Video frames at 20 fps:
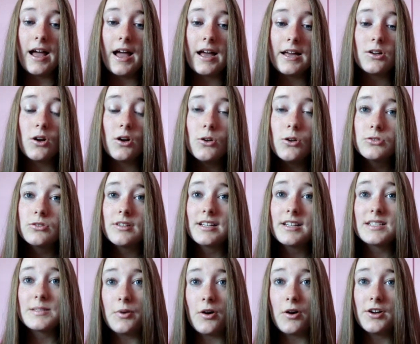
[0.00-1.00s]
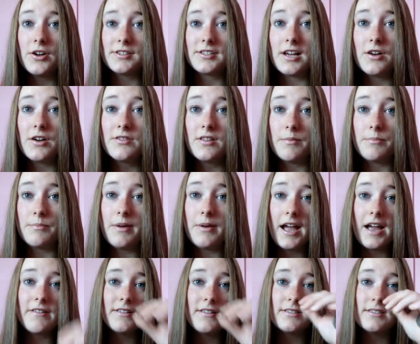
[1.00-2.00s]
I'd also like to point out that
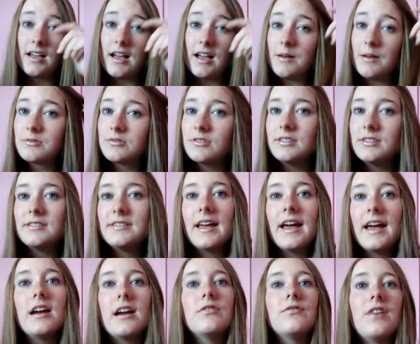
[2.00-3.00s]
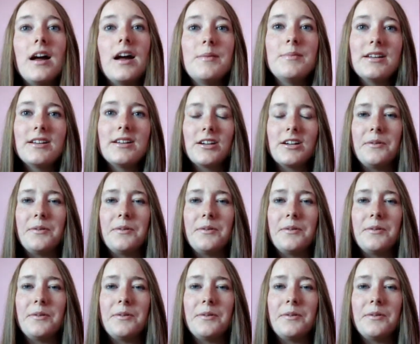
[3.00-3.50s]
pirates absolutely terrify me